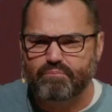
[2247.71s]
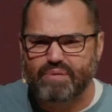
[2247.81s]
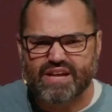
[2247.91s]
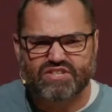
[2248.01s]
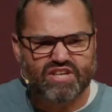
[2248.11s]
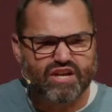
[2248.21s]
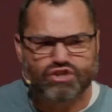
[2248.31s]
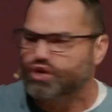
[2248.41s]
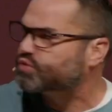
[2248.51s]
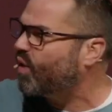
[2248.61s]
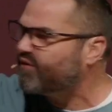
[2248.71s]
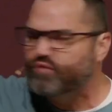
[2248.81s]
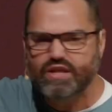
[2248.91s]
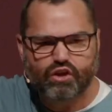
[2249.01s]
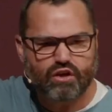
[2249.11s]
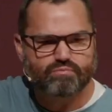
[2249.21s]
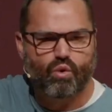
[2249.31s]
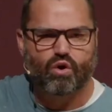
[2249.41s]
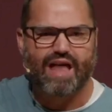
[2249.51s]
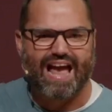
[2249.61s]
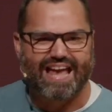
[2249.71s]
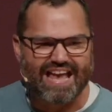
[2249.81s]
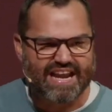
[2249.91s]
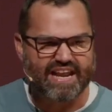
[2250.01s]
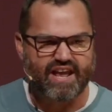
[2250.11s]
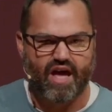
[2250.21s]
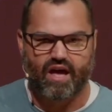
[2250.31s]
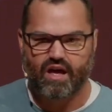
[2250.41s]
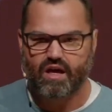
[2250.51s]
Big C Church, what if we looked more like India?